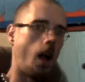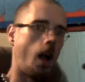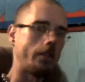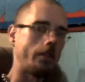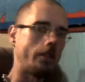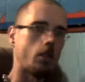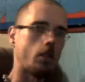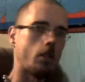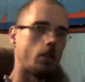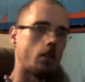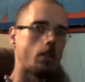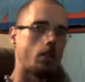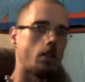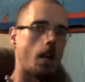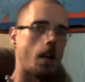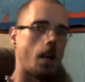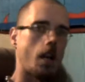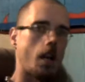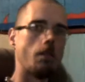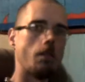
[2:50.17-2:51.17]
searched it
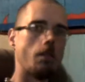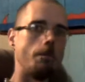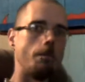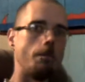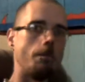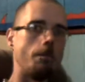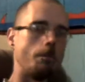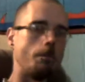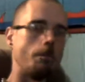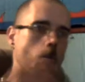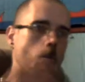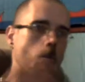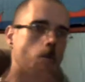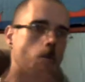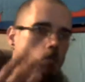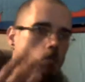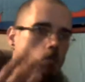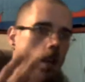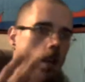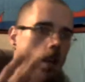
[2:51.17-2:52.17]
out,
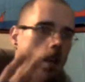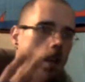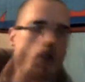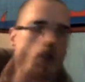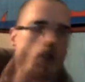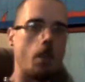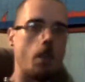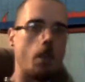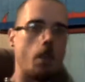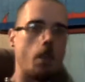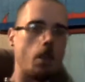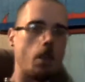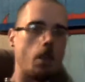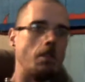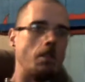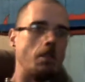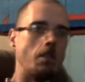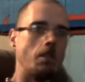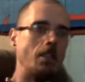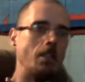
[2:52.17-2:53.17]
and I've never,
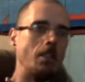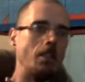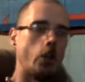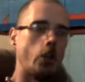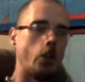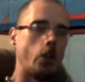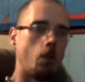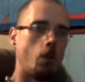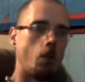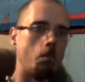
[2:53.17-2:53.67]
you know,